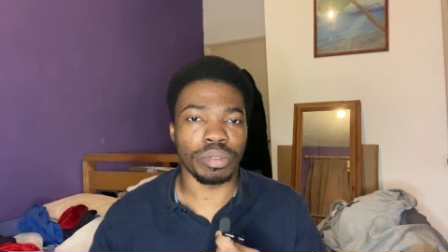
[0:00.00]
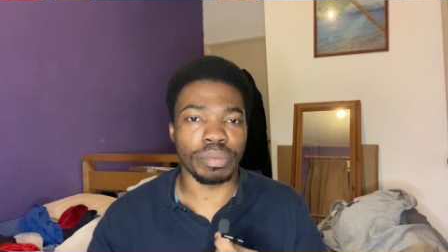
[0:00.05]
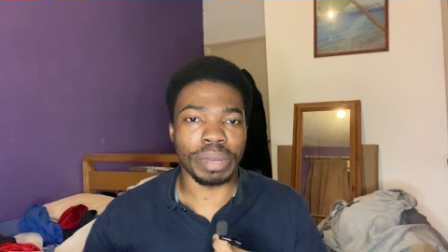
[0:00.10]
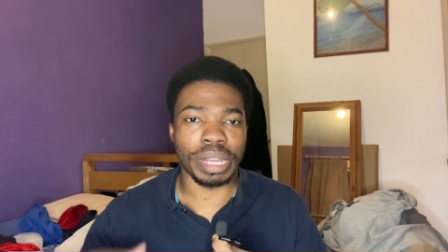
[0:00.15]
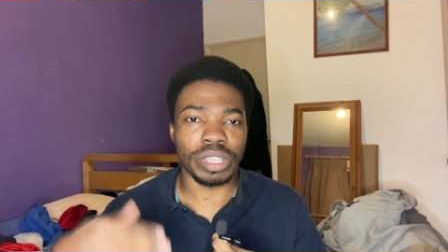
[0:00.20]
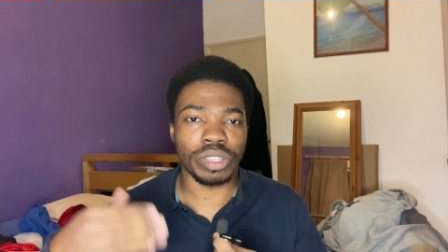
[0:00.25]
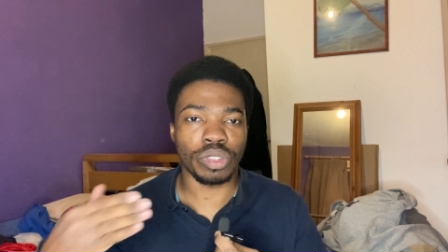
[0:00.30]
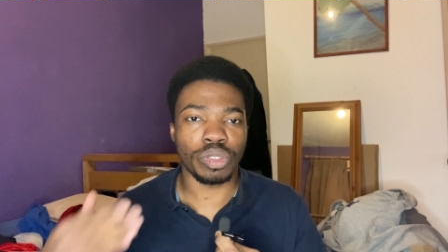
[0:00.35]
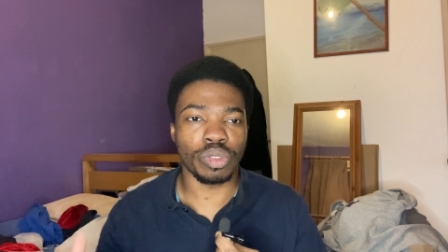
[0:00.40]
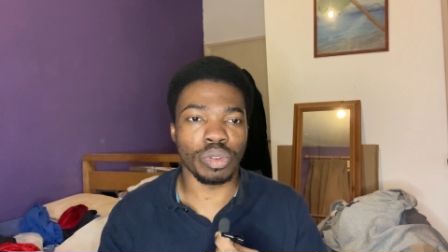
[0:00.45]
my
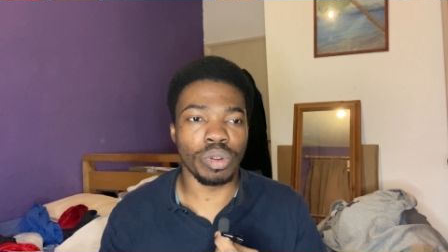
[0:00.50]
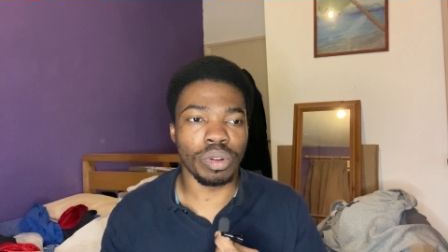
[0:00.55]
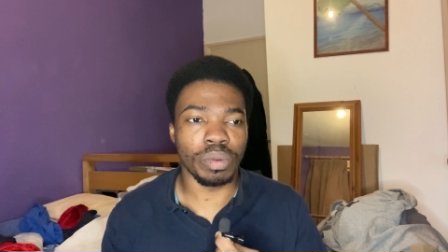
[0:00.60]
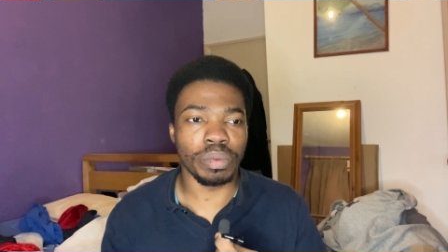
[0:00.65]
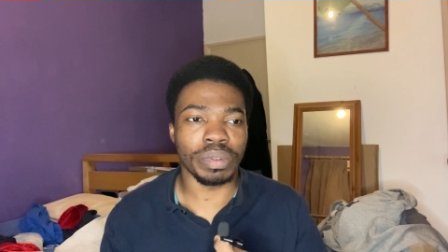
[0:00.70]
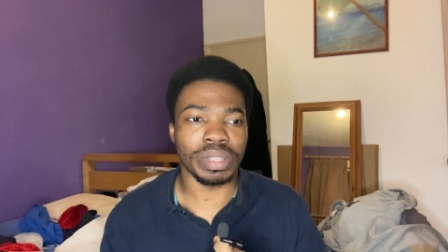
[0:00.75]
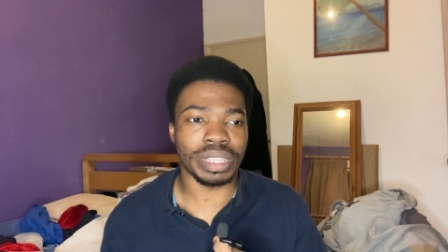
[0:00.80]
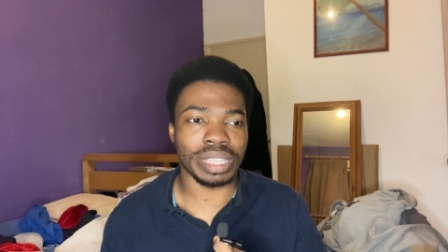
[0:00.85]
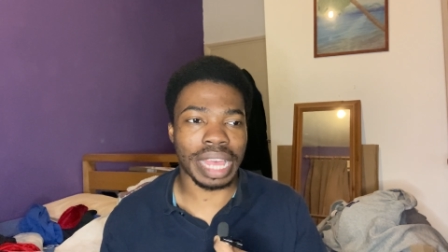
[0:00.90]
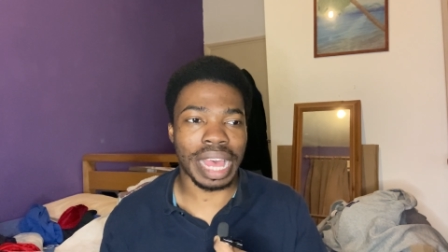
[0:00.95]
store
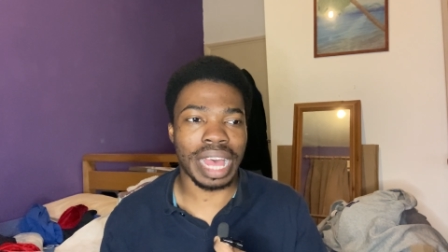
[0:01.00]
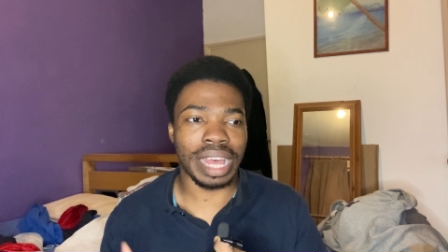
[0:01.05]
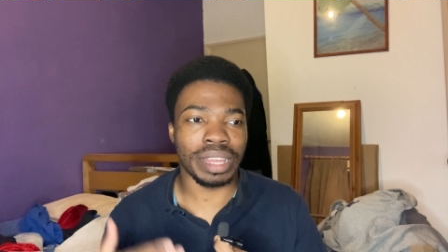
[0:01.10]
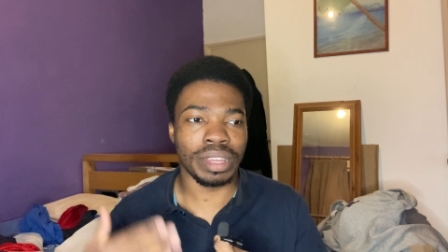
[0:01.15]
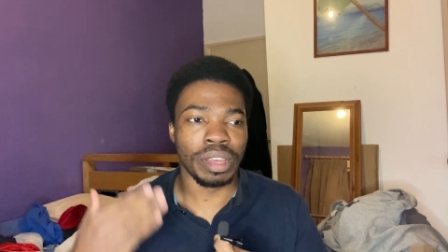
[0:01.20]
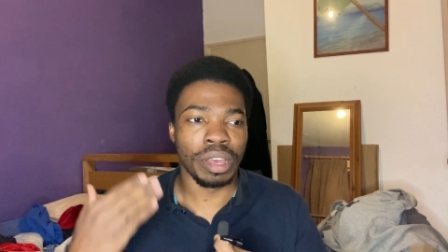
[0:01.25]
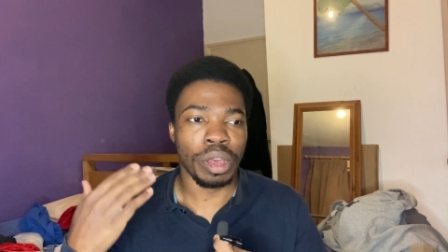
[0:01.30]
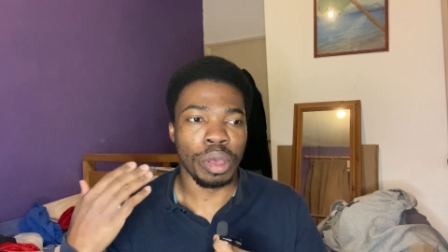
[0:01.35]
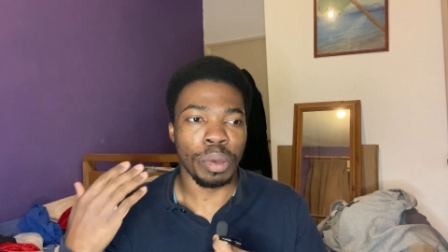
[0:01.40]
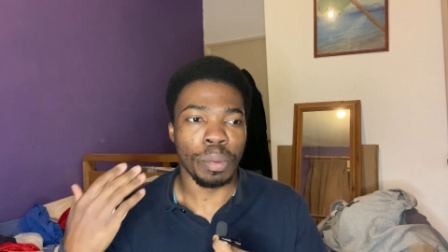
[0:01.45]
was at
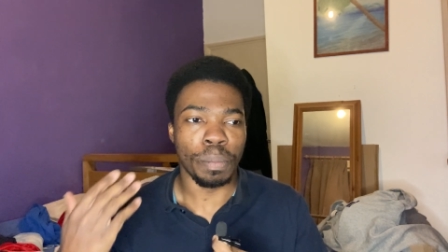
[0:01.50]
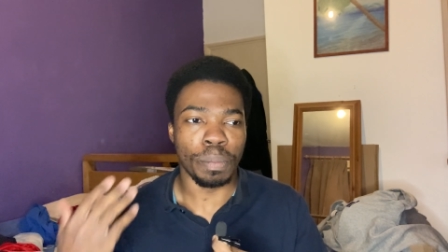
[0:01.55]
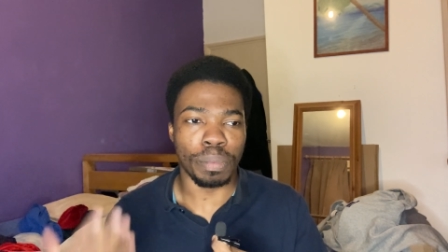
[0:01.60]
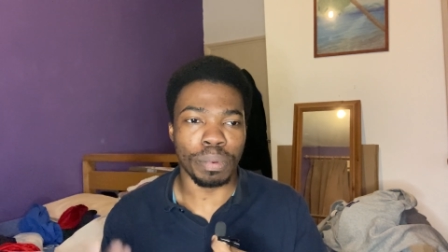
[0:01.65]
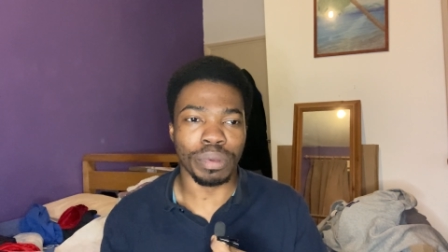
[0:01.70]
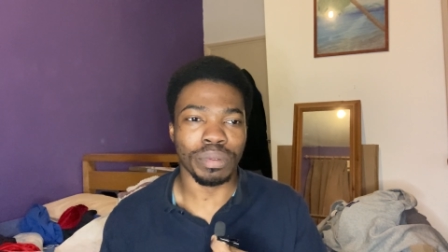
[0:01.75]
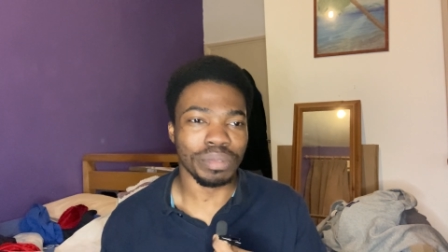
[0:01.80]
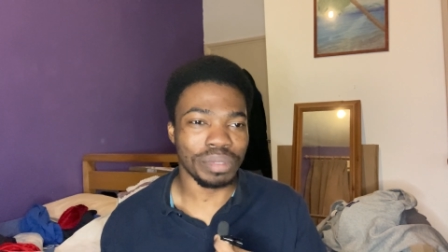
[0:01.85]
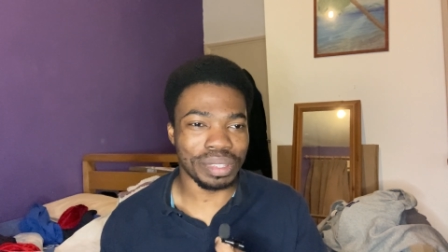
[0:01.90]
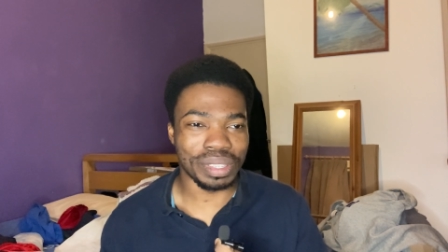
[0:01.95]

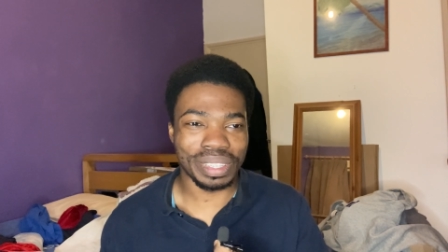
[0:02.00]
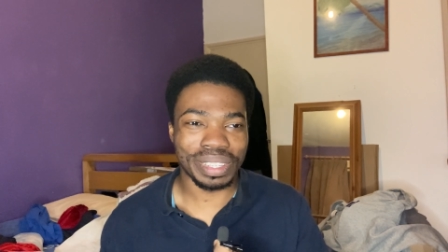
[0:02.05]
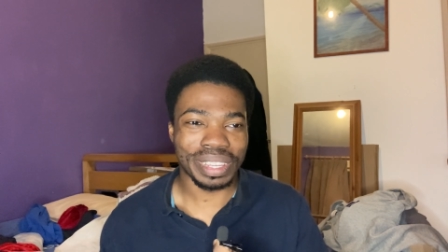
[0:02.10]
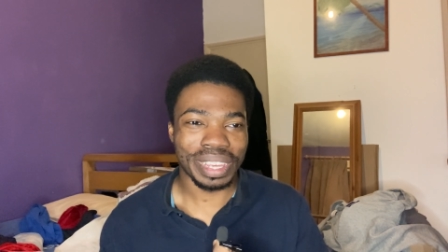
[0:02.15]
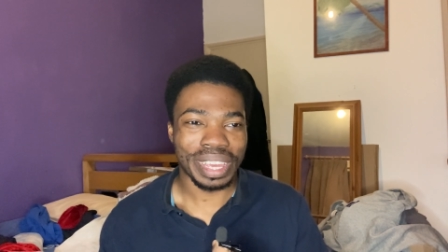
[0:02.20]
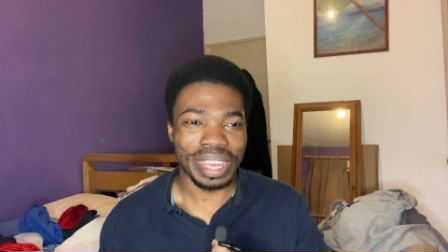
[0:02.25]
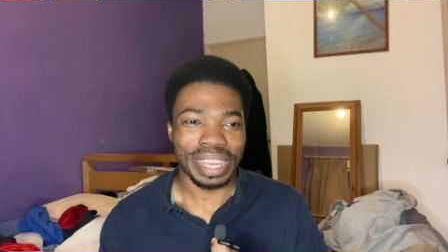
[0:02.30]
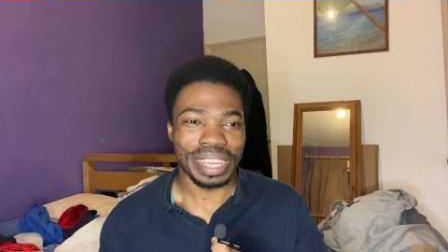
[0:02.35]
Boots.